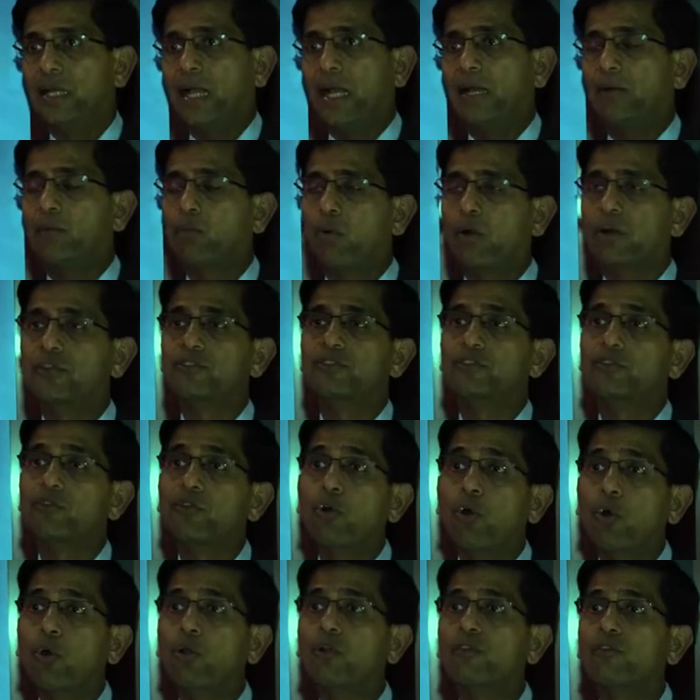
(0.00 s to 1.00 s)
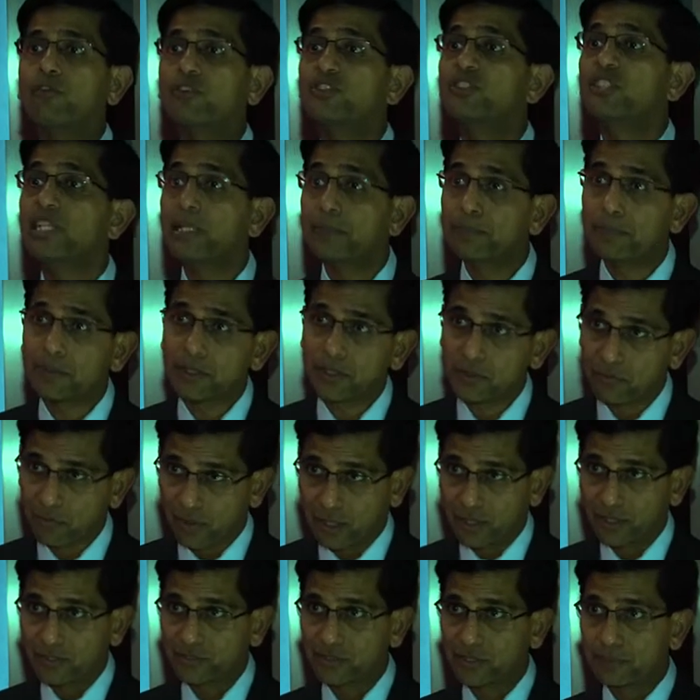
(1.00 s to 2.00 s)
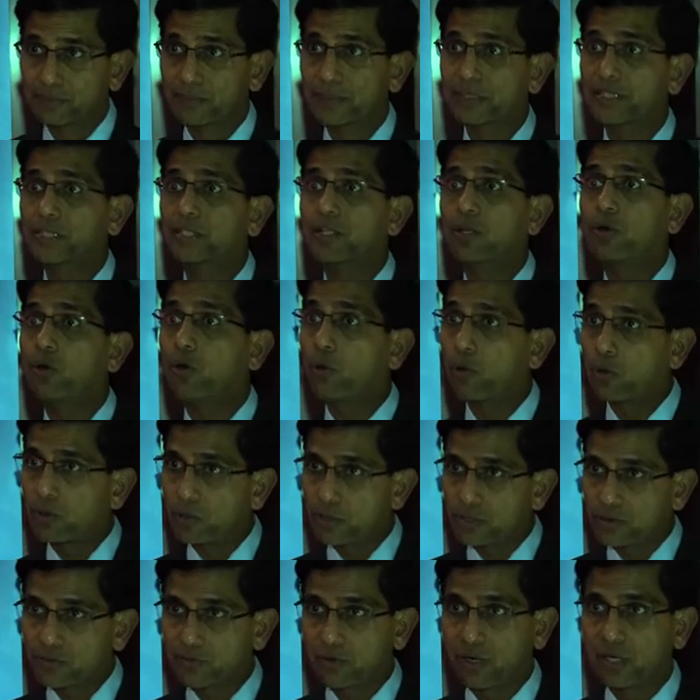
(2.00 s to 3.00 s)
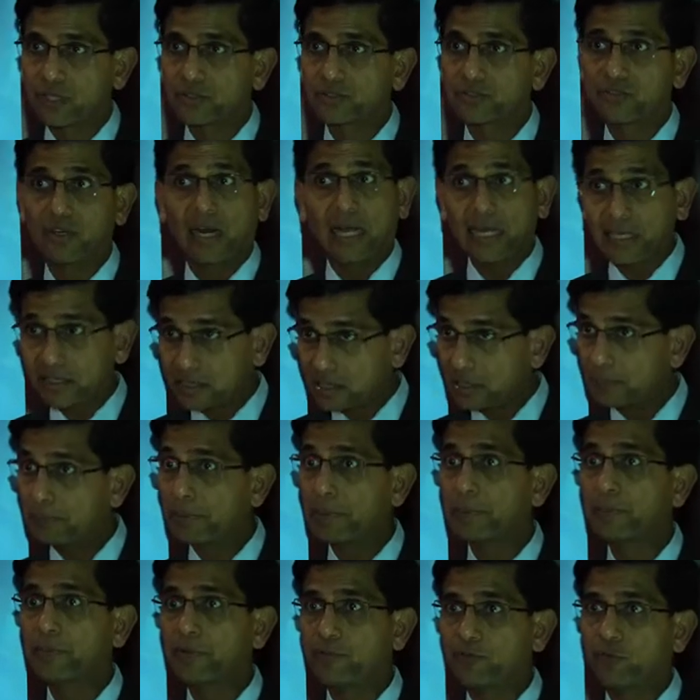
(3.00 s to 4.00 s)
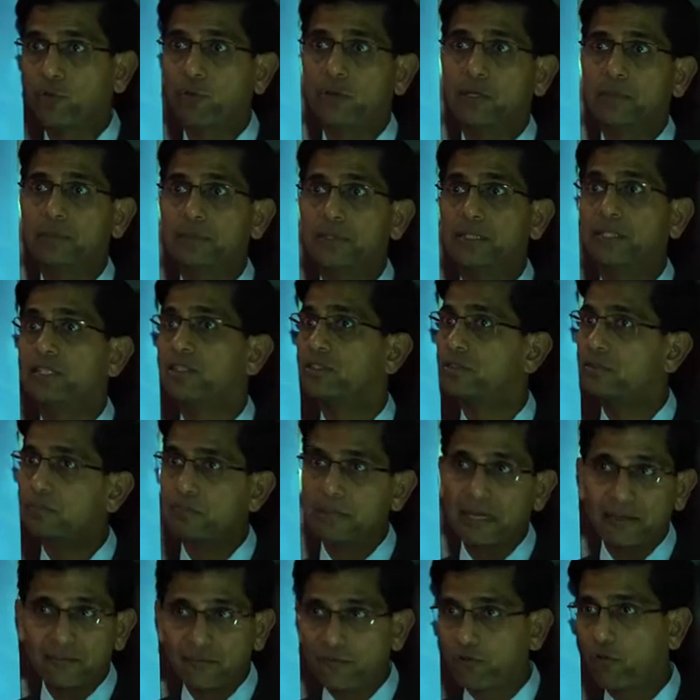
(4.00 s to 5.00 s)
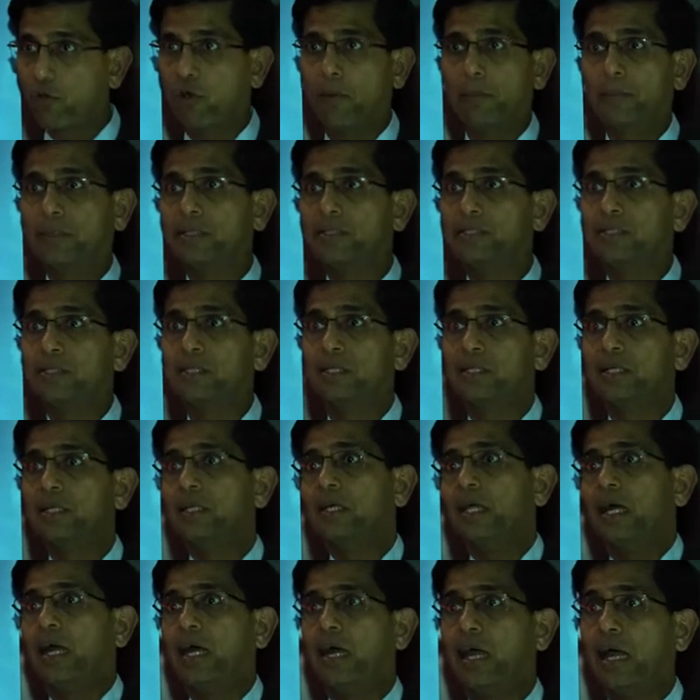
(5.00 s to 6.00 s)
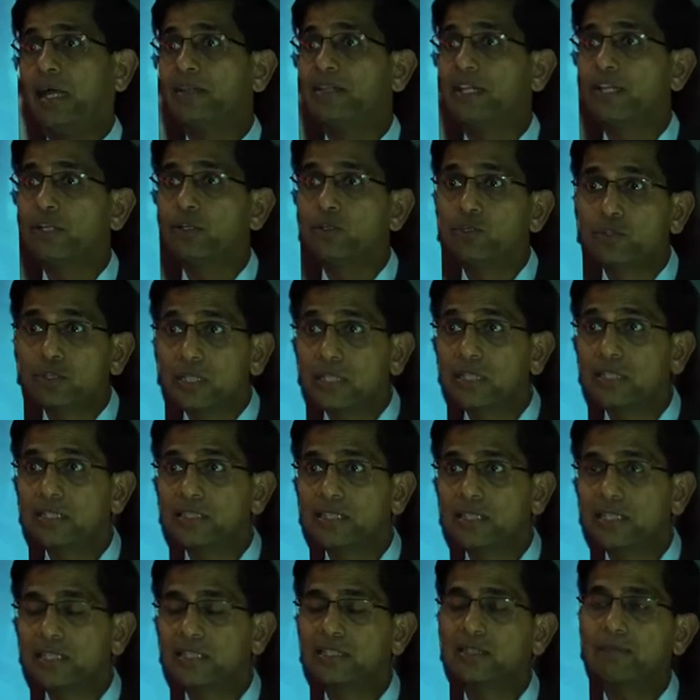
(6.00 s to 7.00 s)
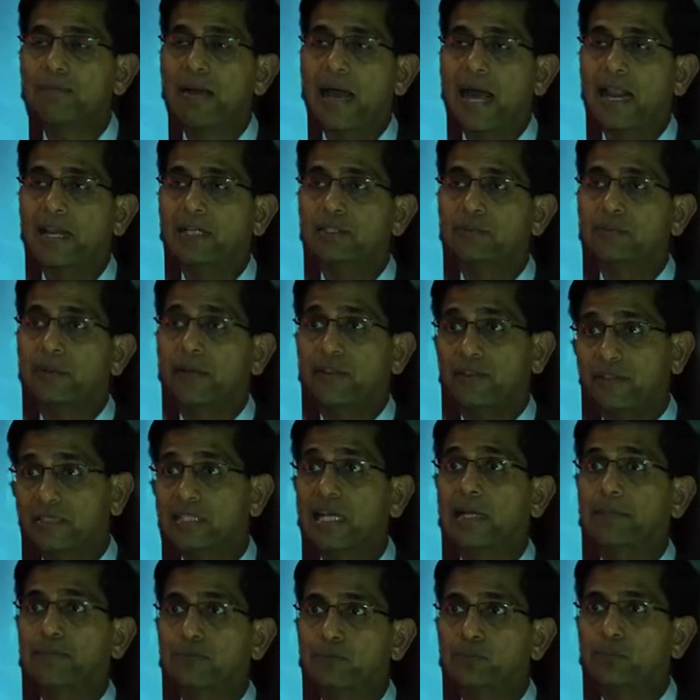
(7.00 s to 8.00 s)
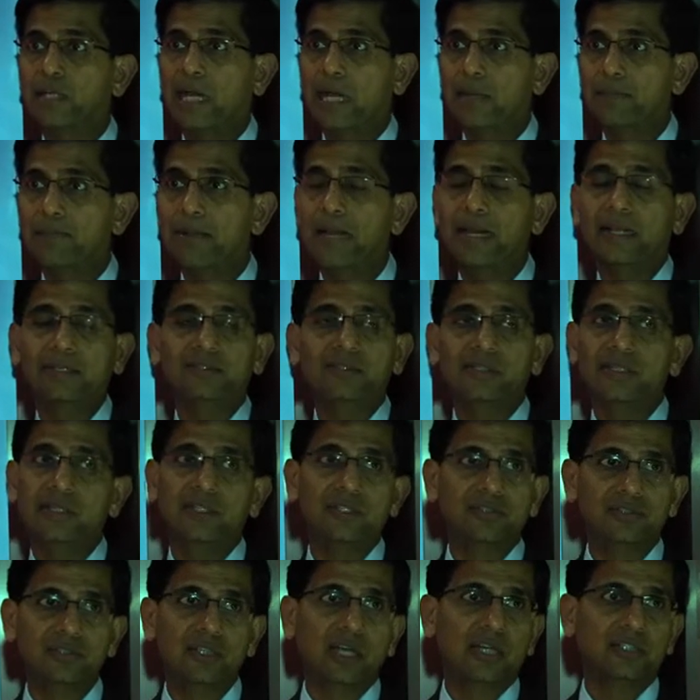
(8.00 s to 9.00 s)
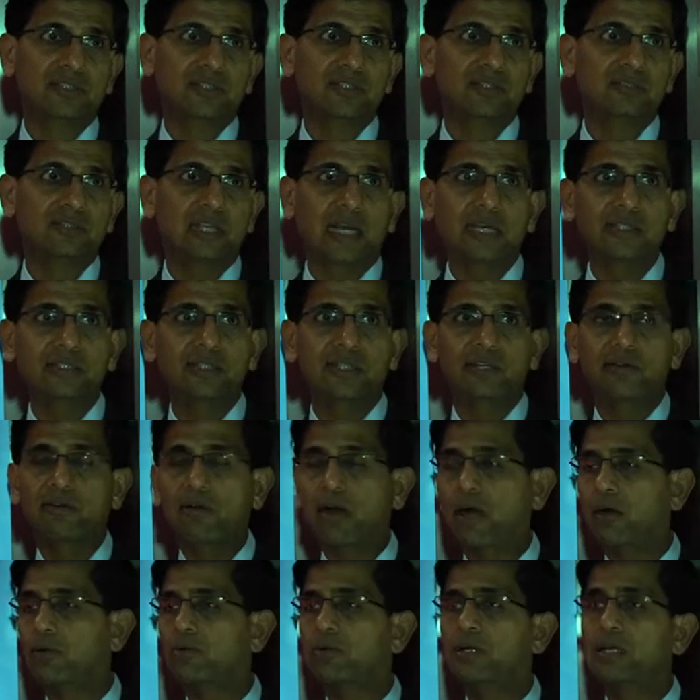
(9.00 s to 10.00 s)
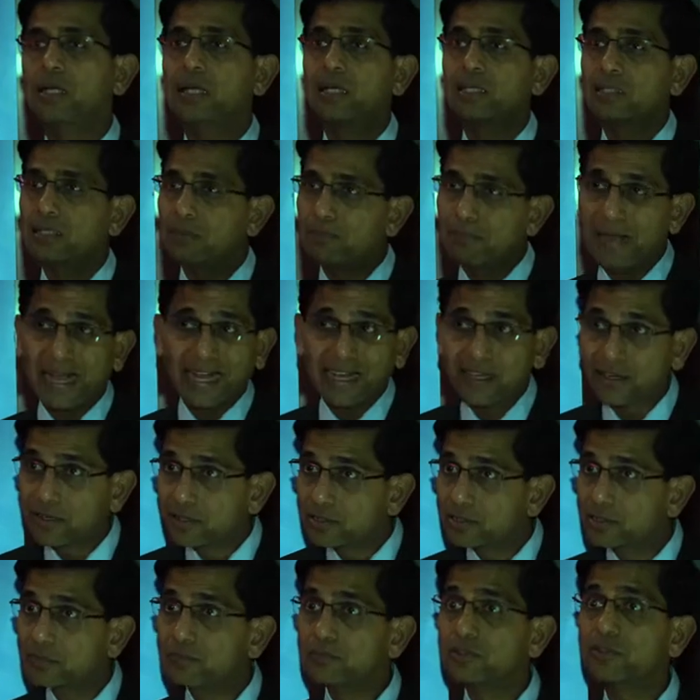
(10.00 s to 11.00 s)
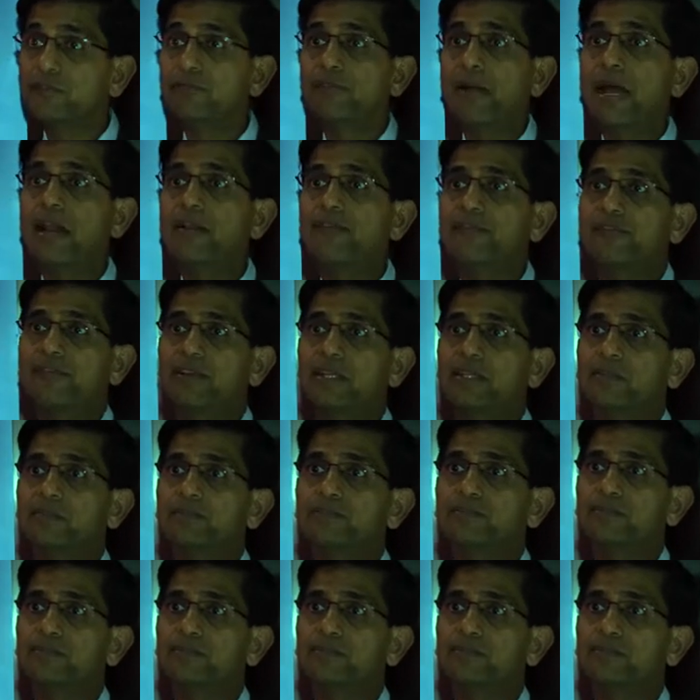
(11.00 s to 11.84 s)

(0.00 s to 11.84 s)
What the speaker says: And what is the role for cheaper drugs, in particular oral drugs like DPP-4 inhibitors, metformin, and their utility in the management of the type 2 diabetics? And the discussion centered around mechanisms of benefit,